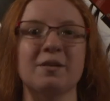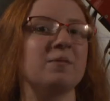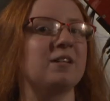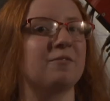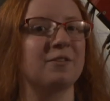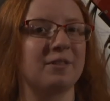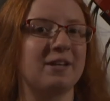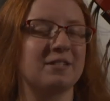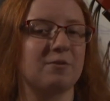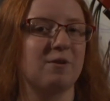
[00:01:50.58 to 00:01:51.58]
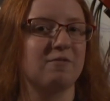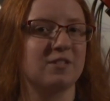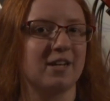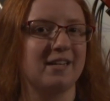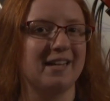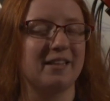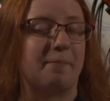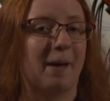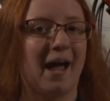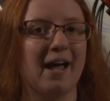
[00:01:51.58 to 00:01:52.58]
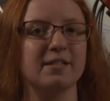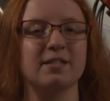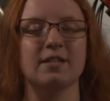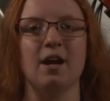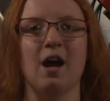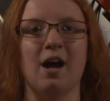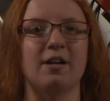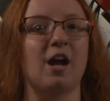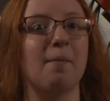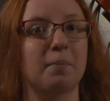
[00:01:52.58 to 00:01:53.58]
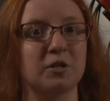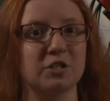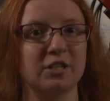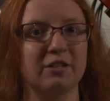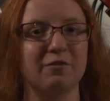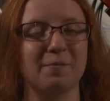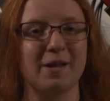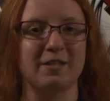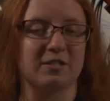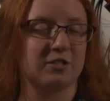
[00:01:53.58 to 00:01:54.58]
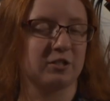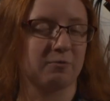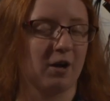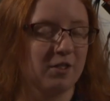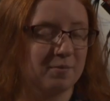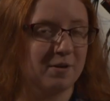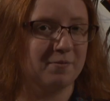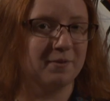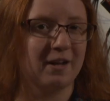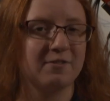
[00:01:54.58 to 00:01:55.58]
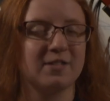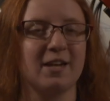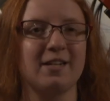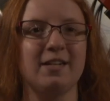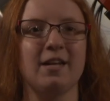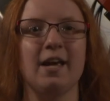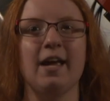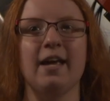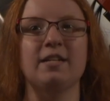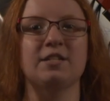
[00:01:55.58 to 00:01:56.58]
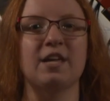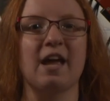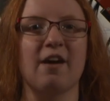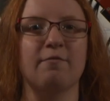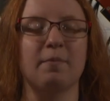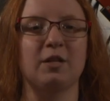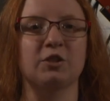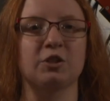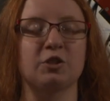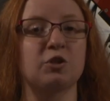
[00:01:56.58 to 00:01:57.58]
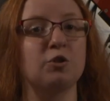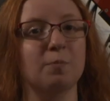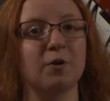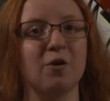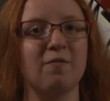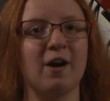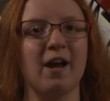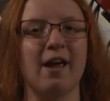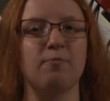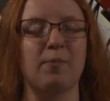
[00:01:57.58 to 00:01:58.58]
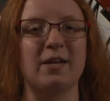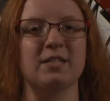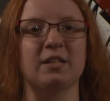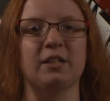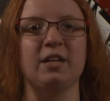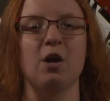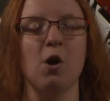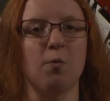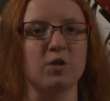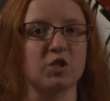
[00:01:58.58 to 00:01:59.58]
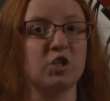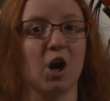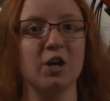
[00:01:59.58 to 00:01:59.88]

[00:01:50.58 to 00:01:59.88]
of the different things that we have studied in the past, not personally for me, this is just what other people have studied, is they have measured supernova, and basically when the star